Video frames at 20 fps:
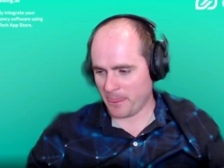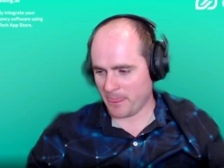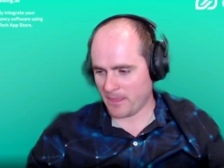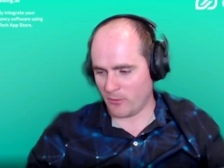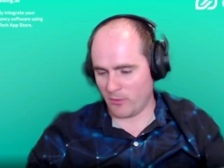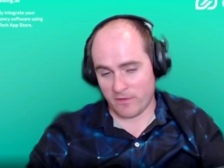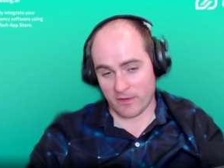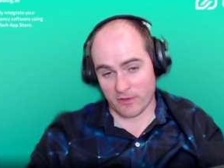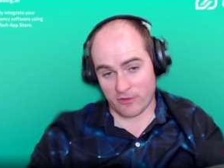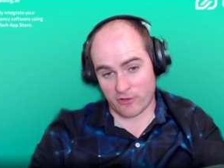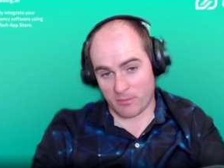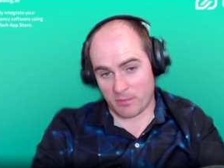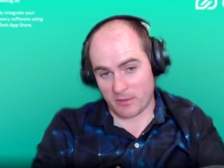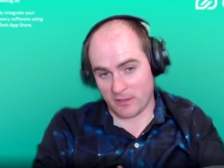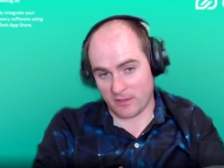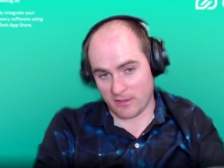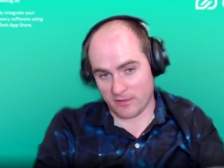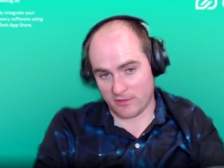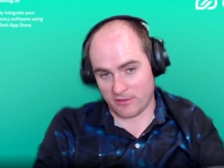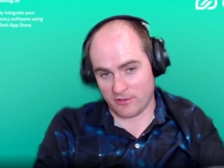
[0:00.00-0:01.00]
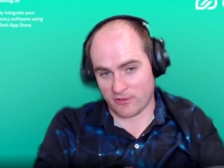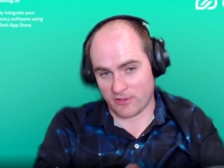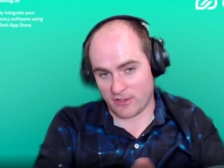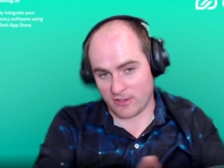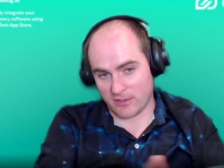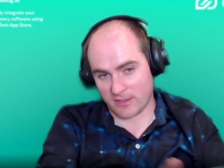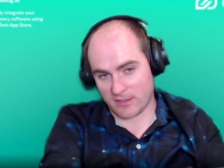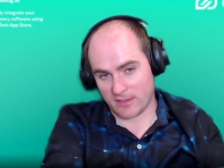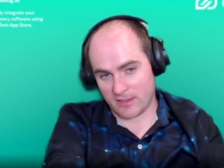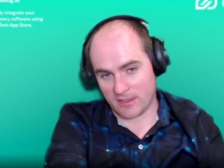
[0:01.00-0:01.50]
We've had suppliers
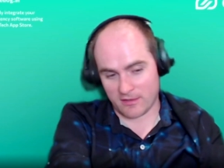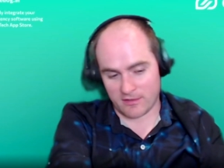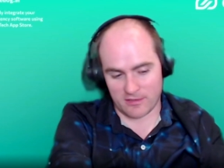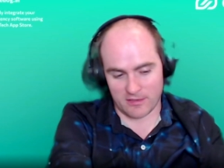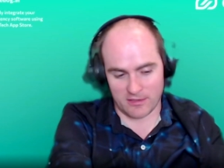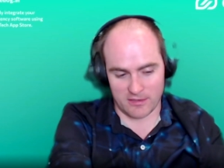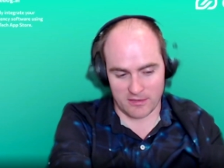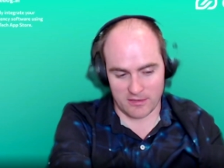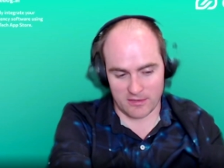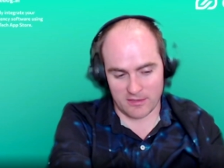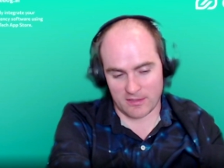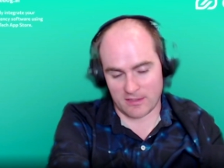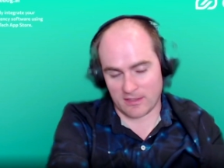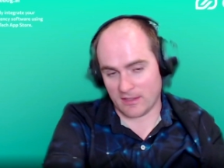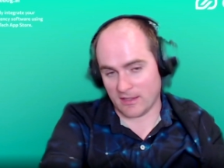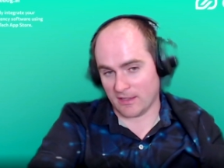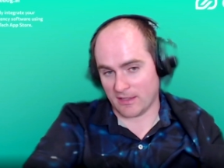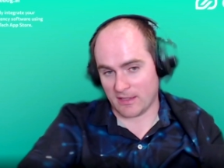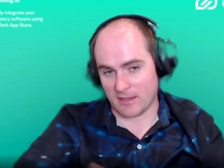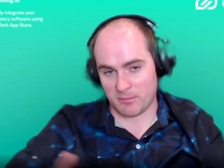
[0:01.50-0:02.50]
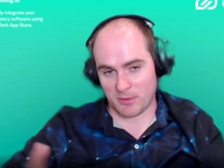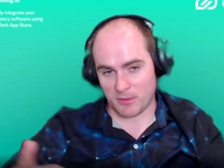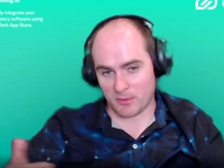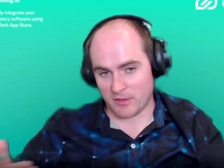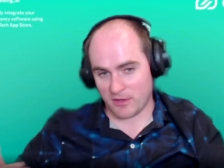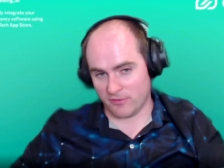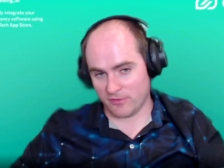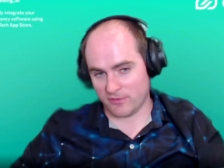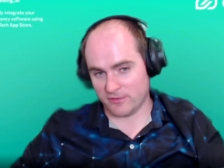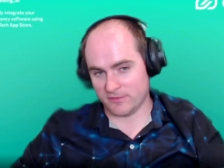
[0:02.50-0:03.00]
start connecting and get pulled
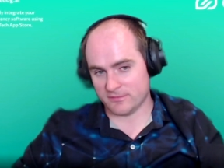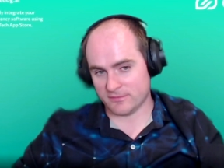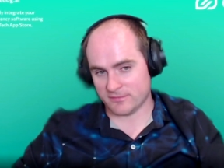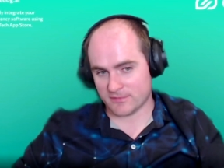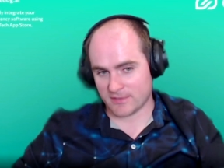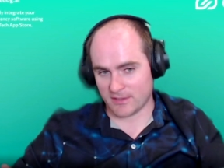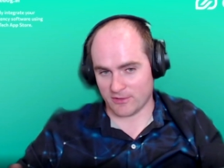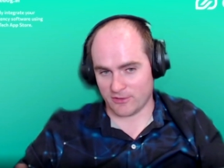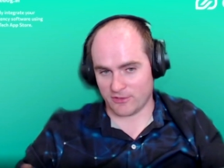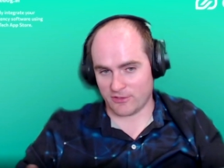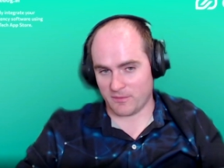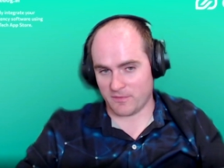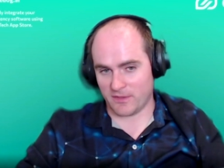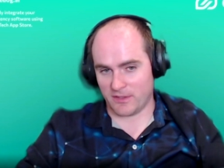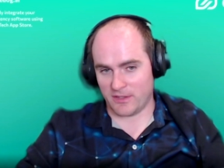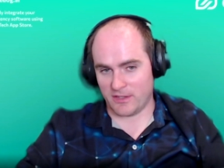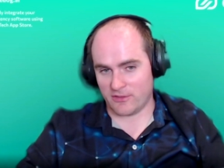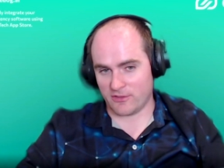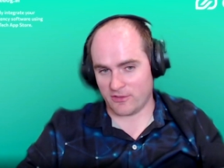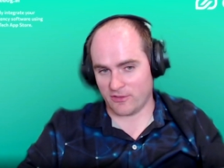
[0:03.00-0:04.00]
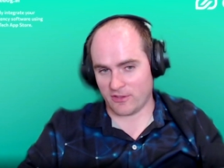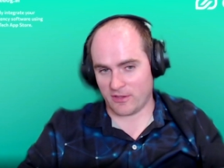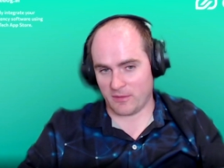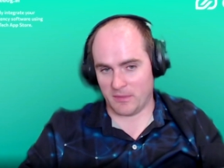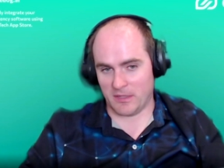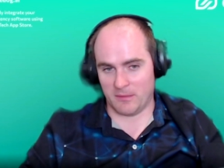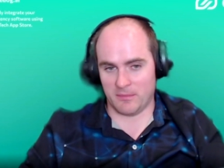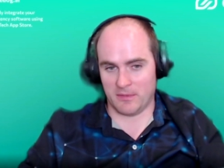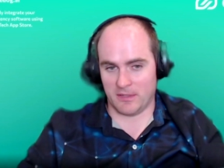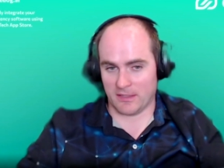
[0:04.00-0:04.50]
off because something urgent's come
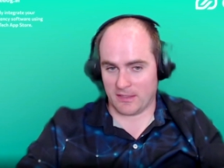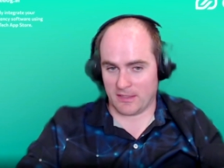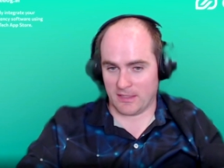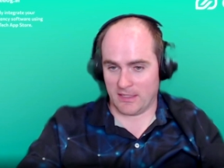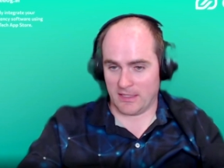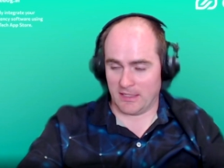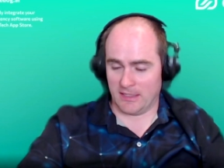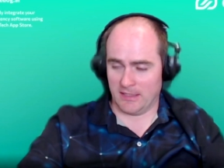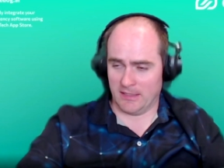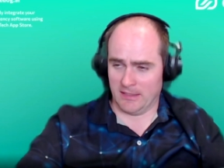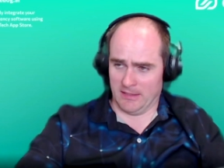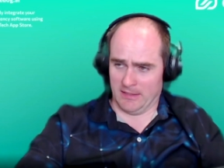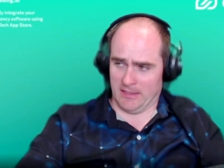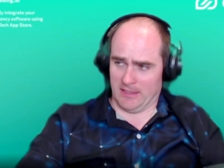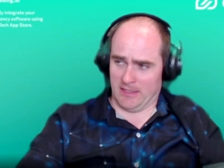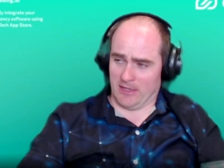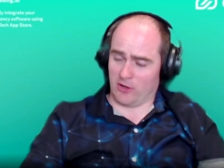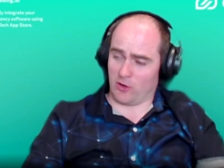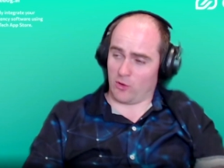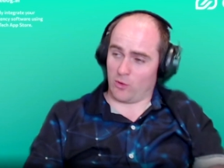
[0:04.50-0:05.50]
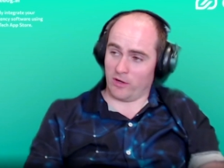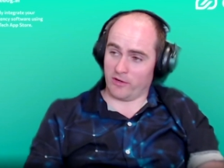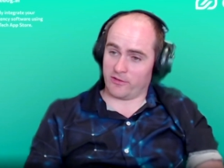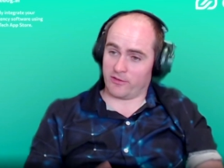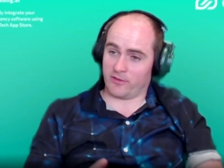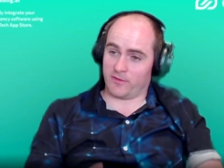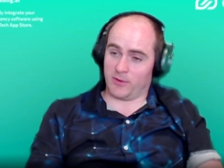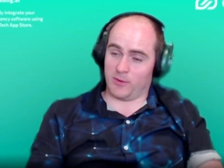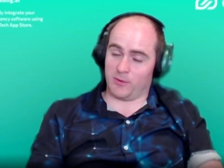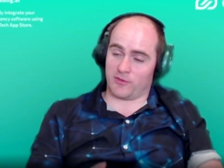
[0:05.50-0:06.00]
up. Like quite
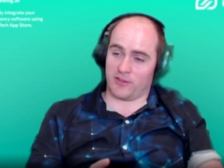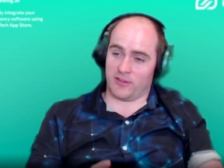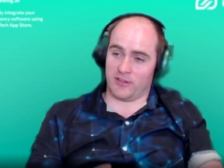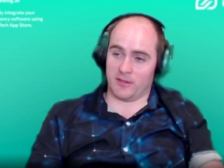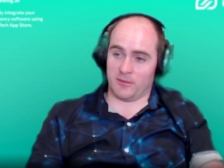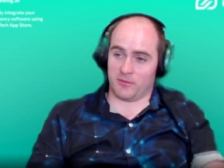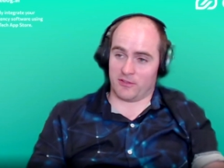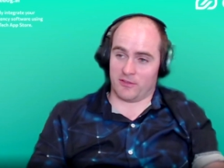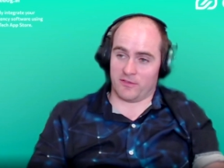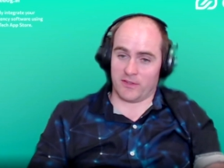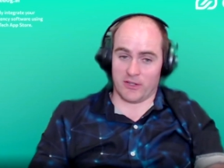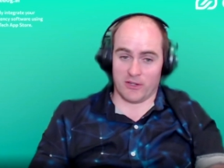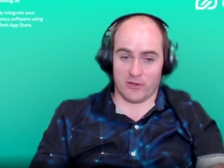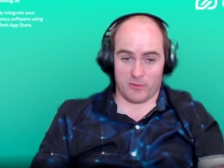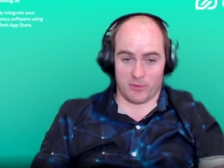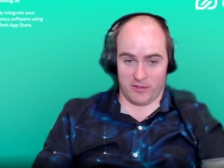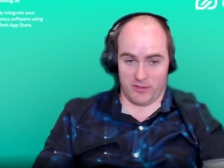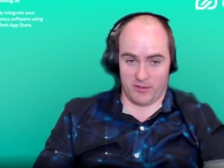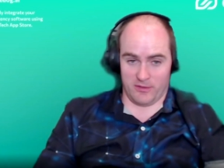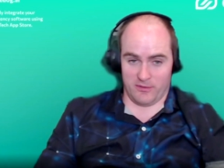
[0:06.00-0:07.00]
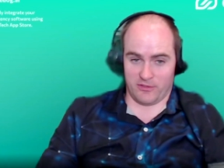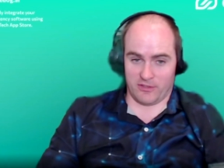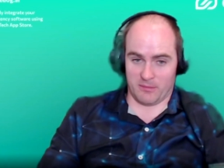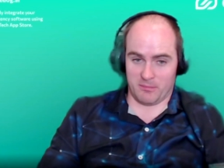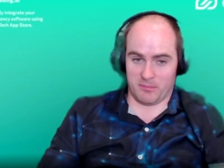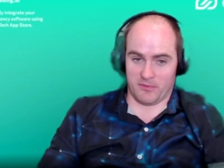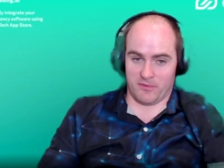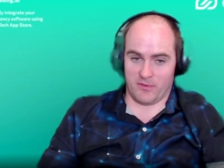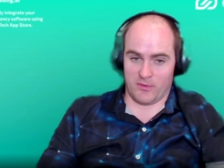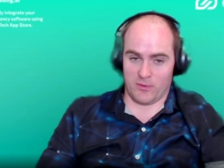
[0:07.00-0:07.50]
a few times I've heard what you said
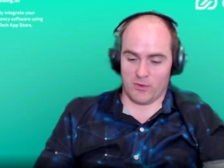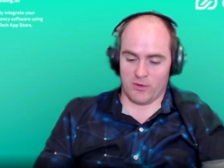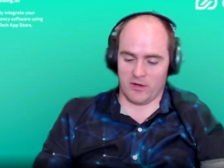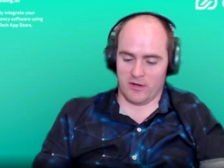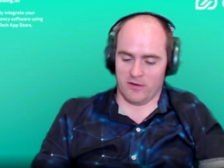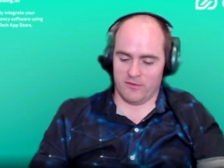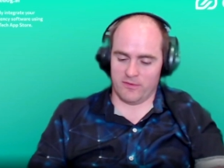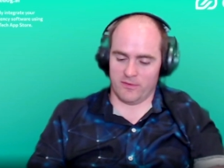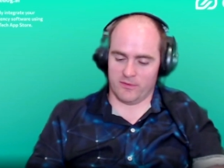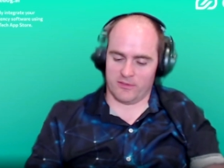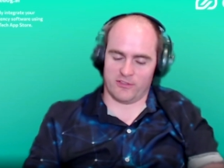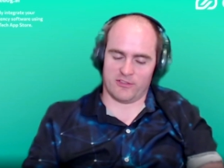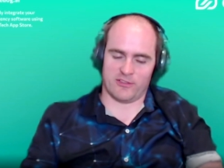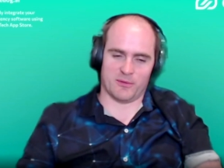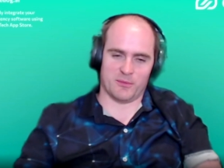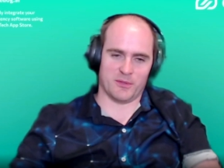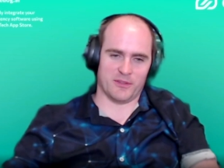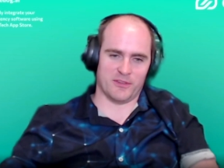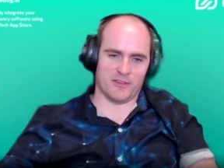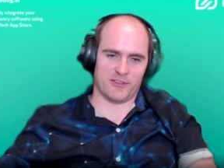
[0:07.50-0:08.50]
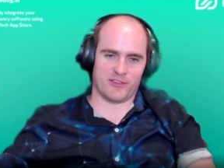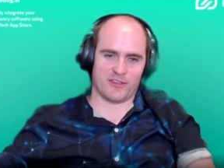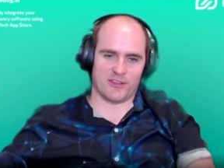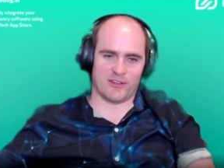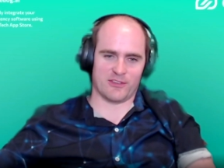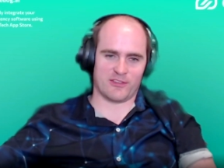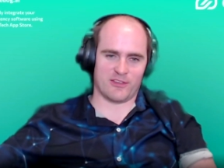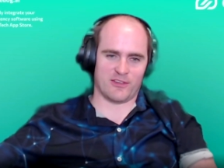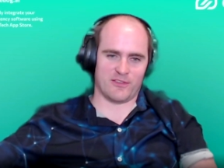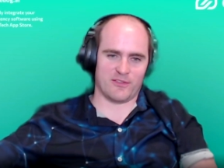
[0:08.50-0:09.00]
before of someone's done
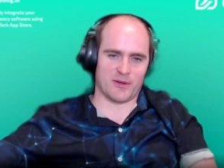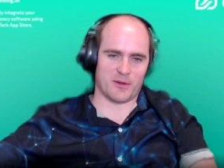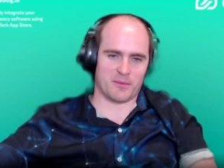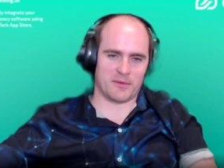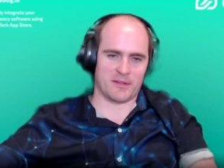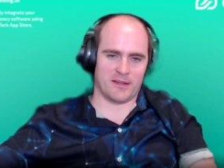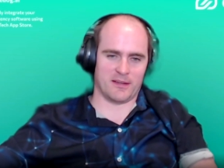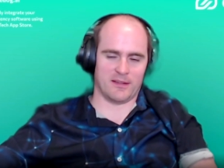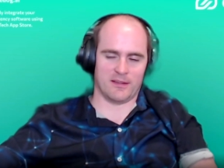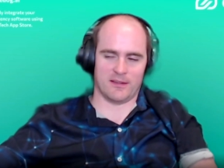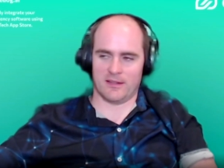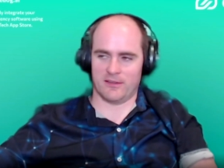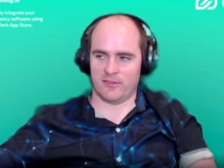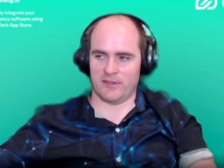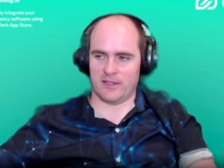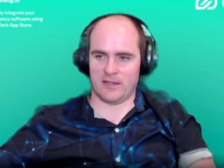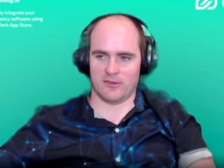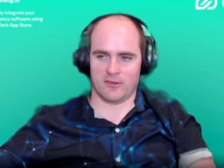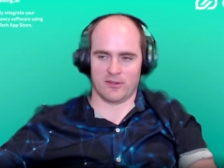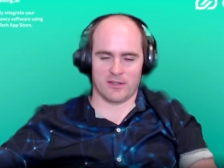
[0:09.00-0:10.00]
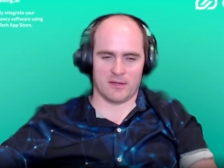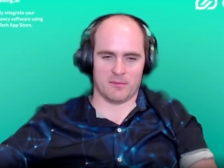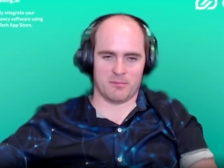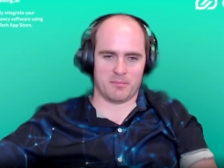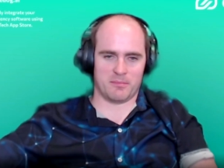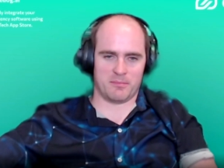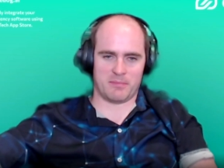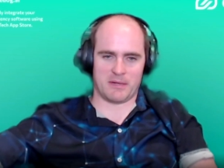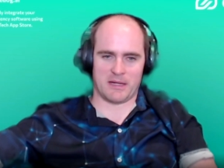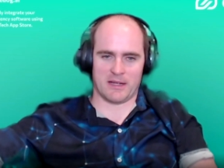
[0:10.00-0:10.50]
a software update and they've now got a
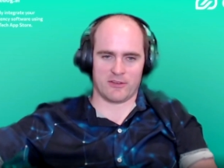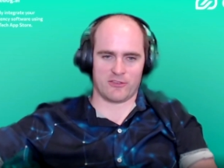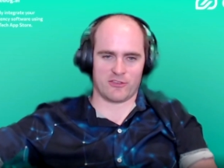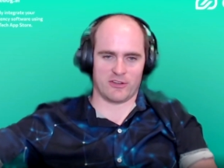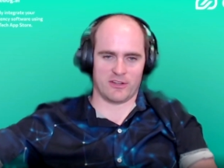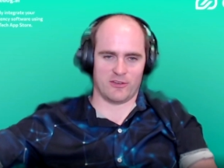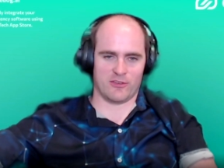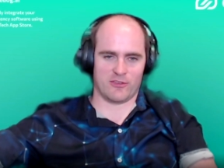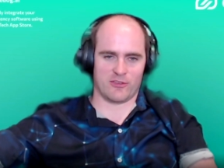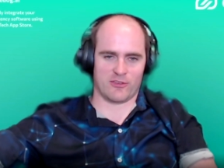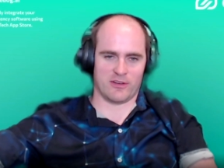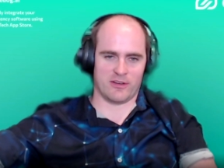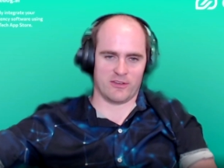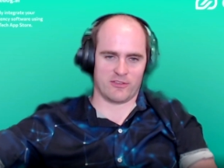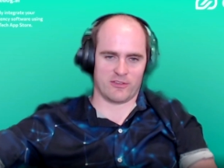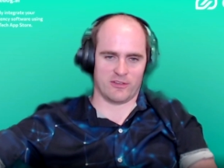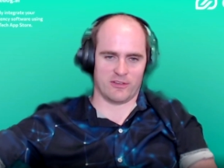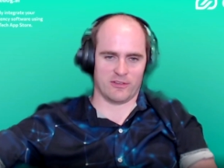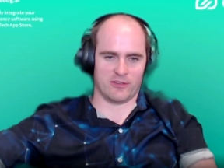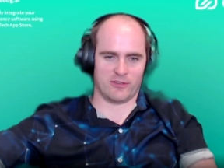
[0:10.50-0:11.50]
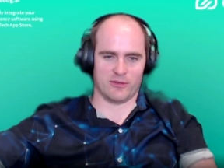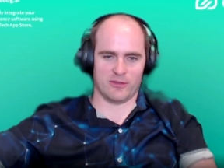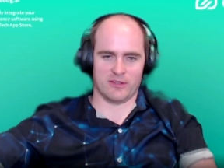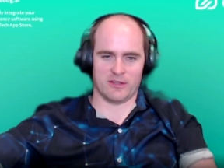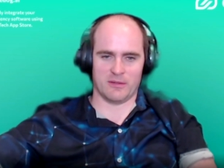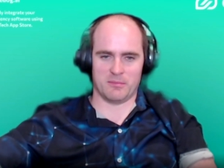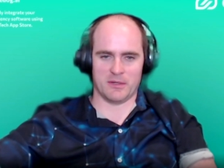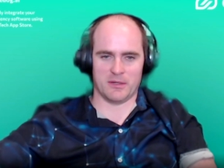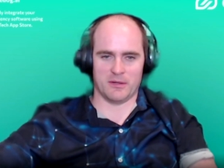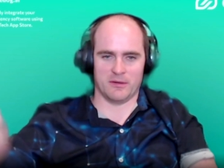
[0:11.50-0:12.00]
patch and integration that's
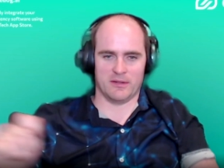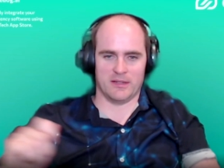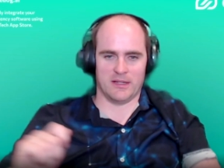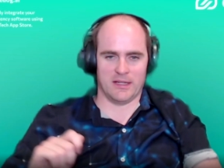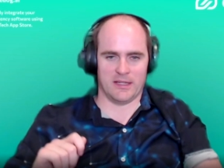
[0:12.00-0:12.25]
already built.